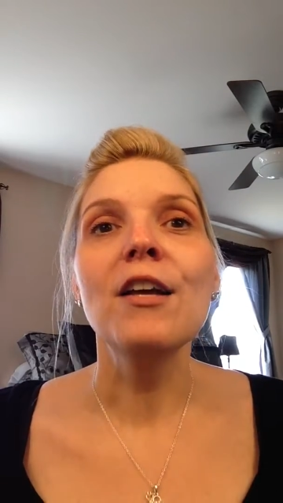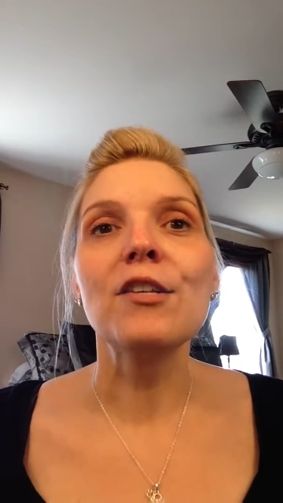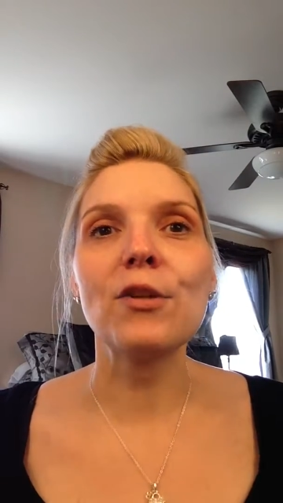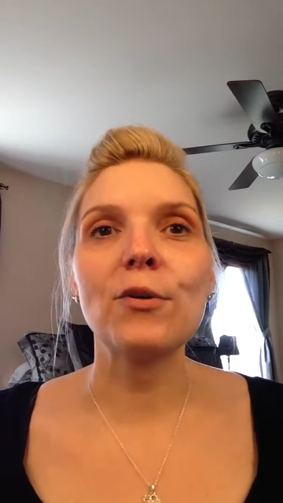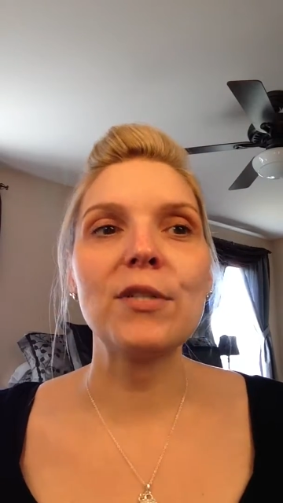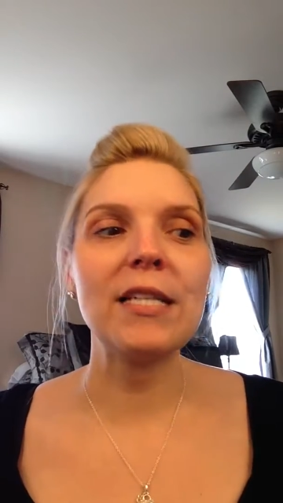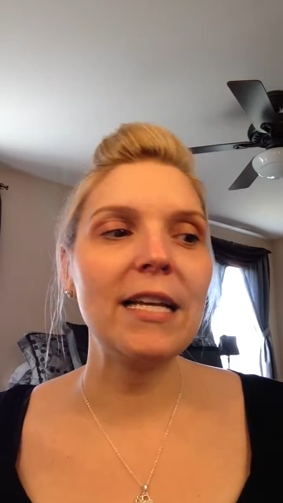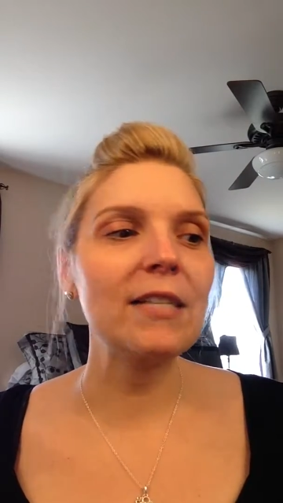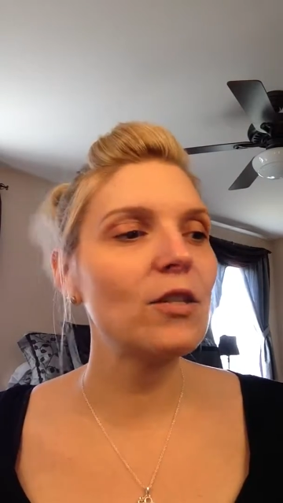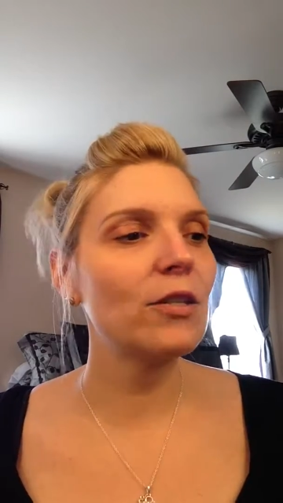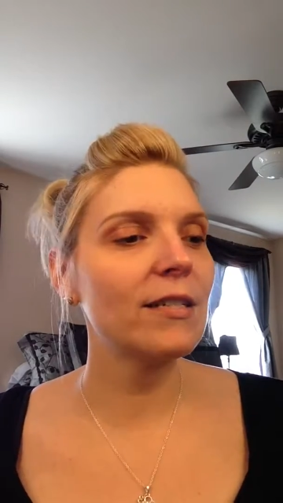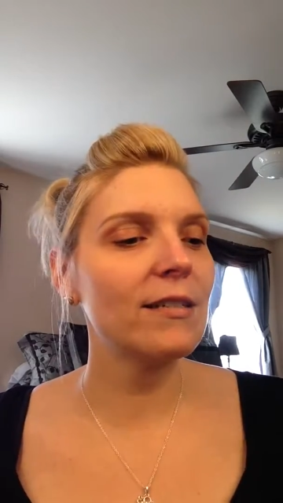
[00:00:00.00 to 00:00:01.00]
So
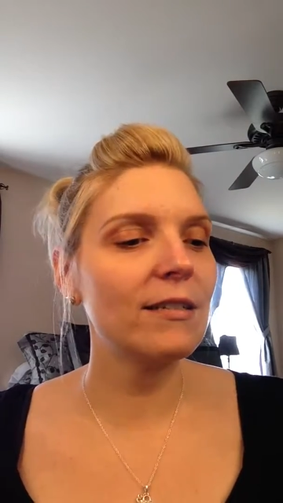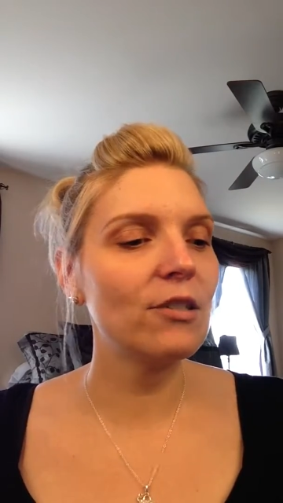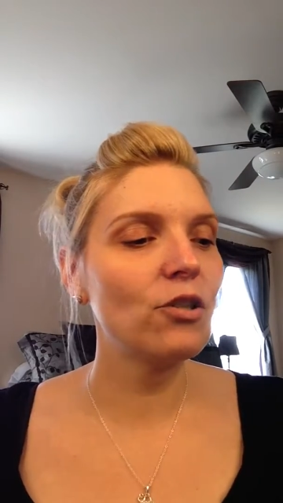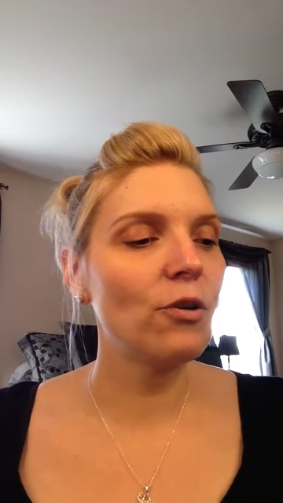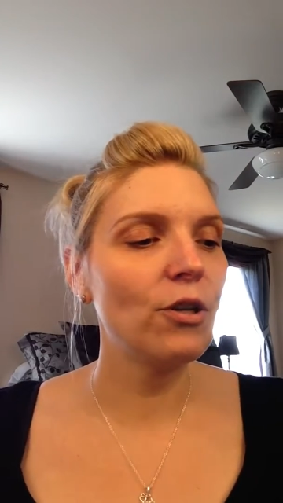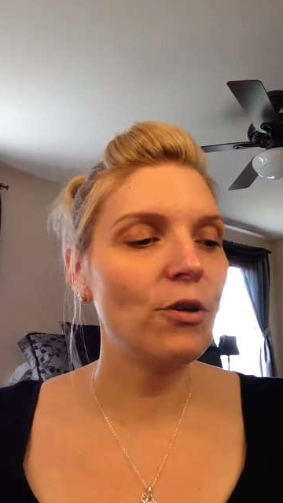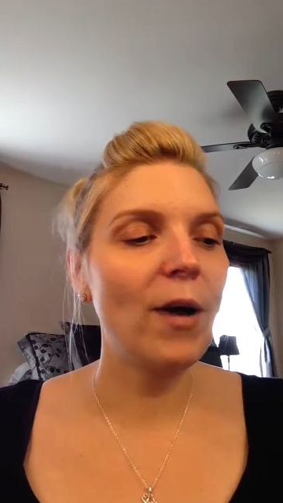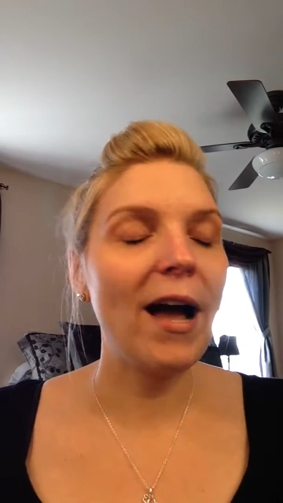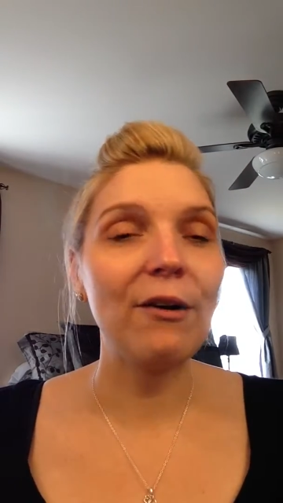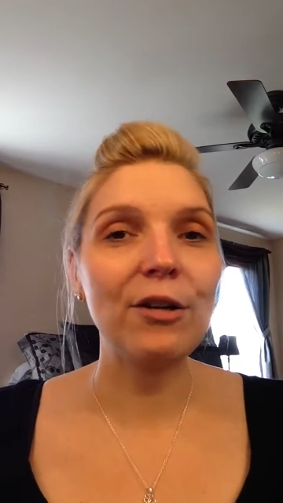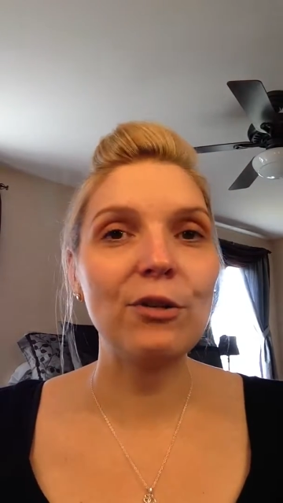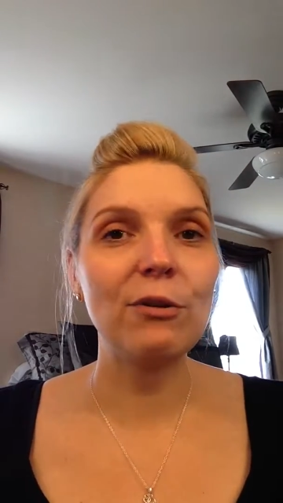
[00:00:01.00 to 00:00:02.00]
today's look is going to show you
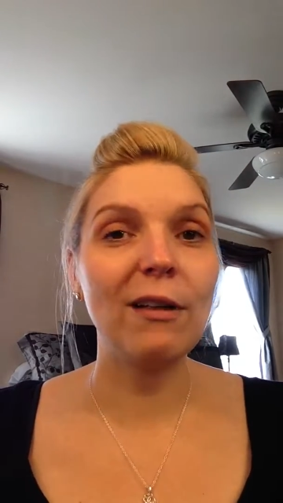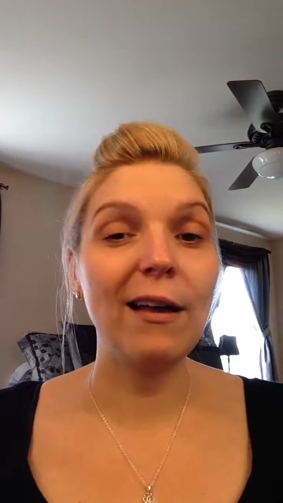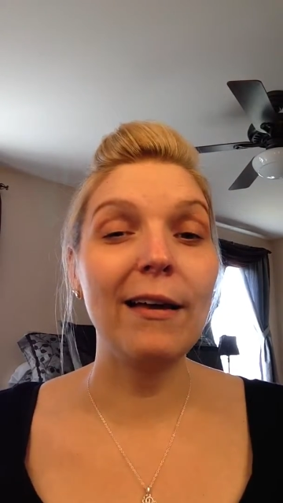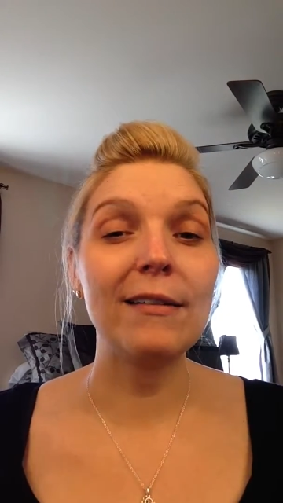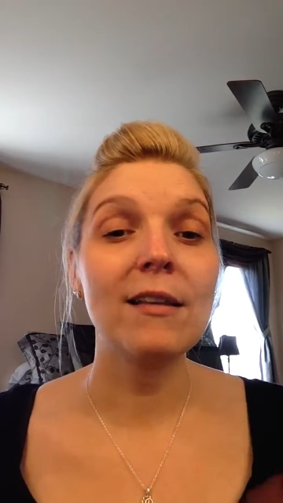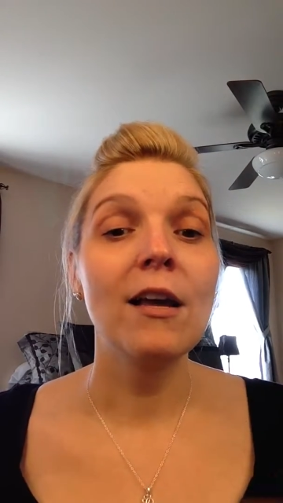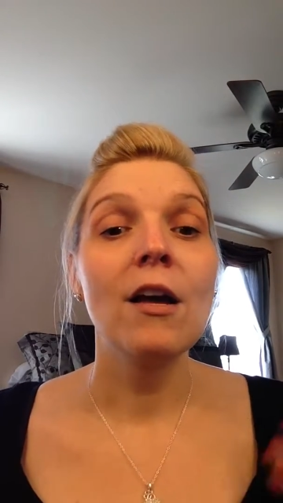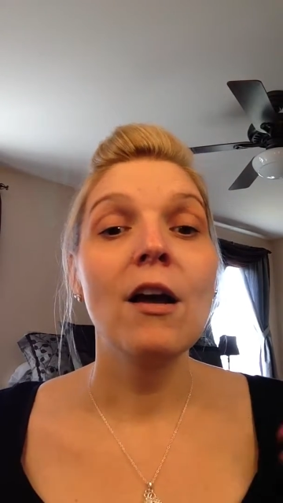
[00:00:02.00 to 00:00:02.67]
how to utilize